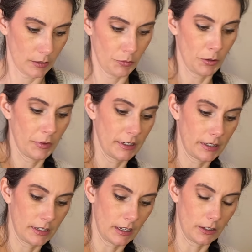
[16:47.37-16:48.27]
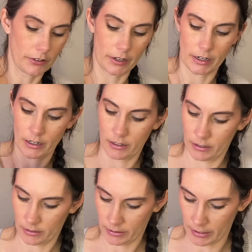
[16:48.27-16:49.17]
Put my celery
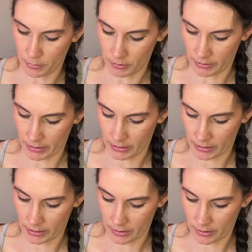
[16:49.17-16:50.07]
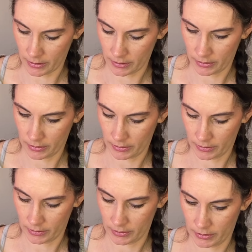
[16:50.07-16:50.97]
label in here,
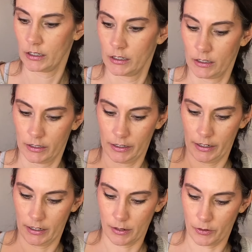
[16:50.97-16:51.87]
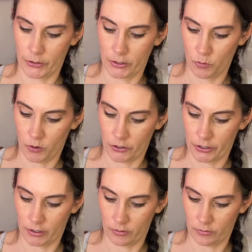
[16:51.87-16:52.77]
and I'm going to water
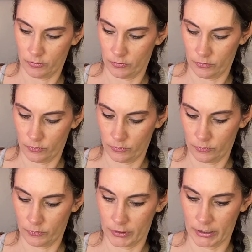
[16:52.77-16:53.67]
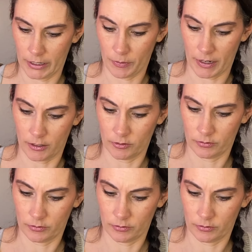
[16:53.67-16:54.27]
it really well.